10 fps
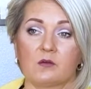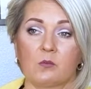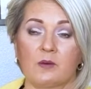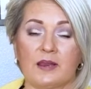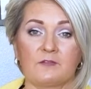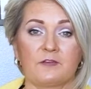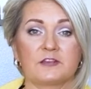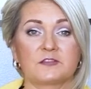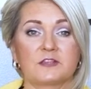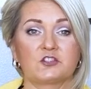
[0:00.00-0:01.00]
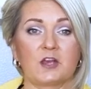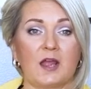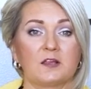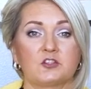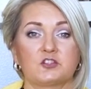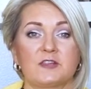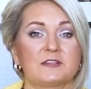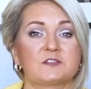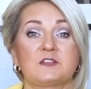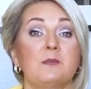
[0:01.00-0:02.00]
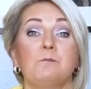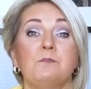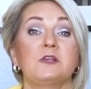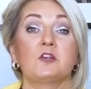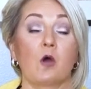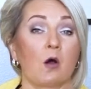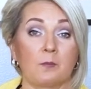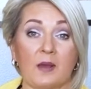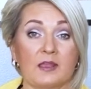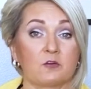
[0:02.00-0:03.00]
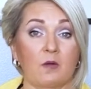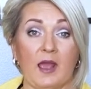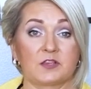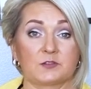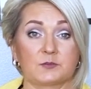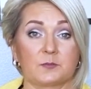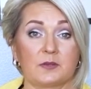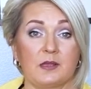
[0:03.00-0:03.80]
when I faced the challenge that seemed beyond my grasp.